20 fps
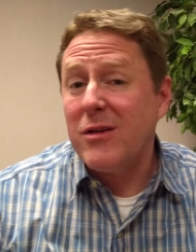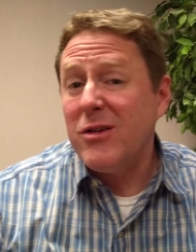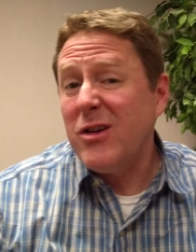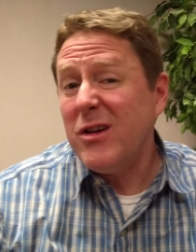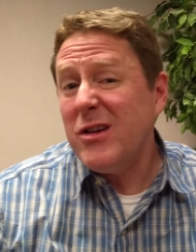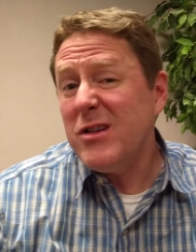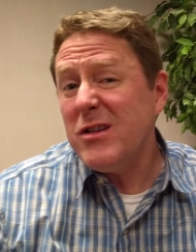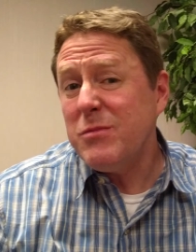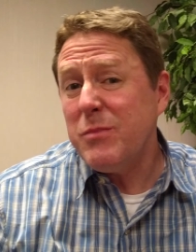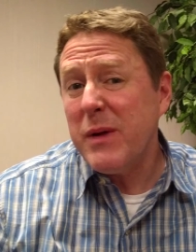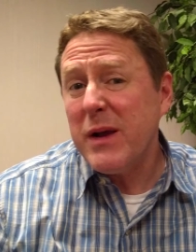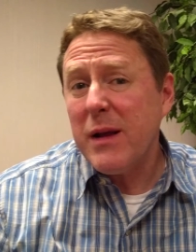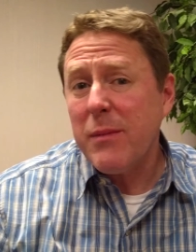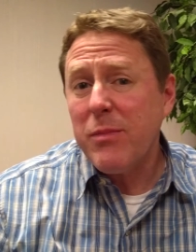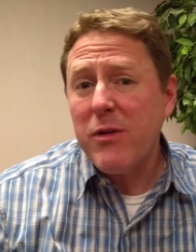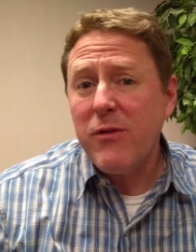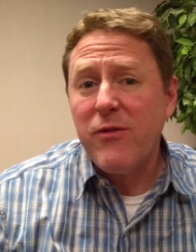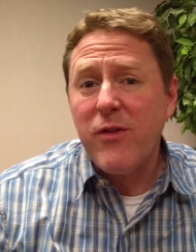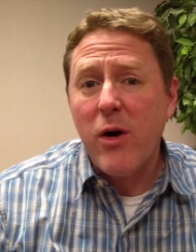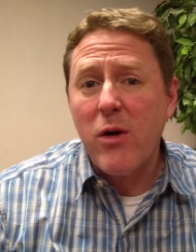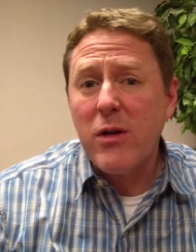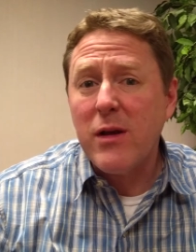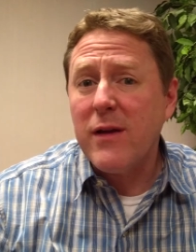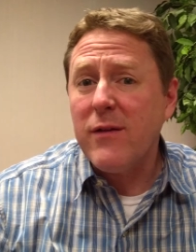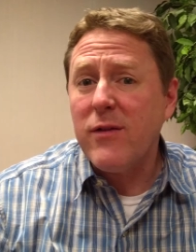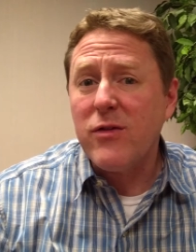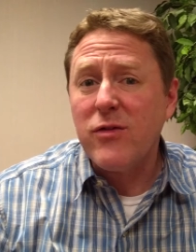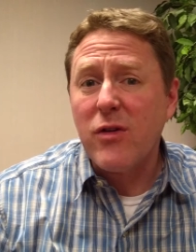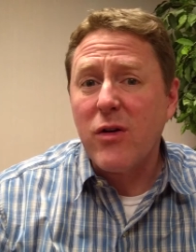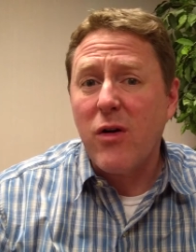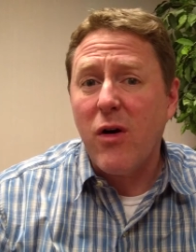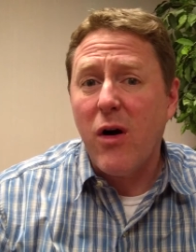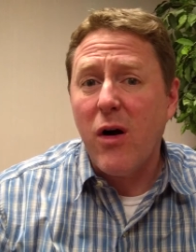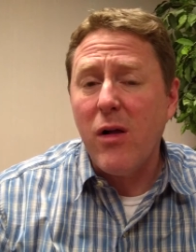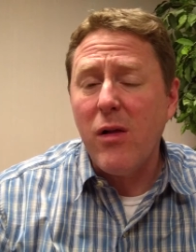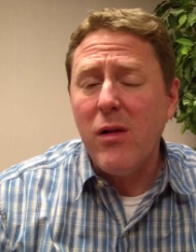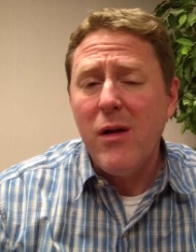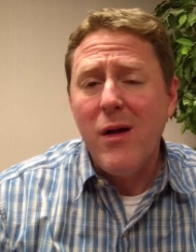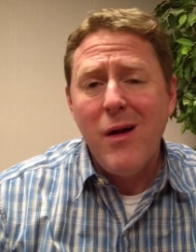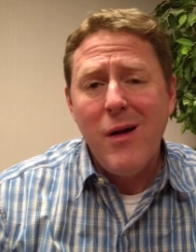You can just pick up the phone and give us a
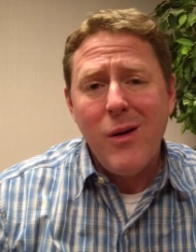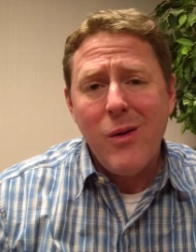call.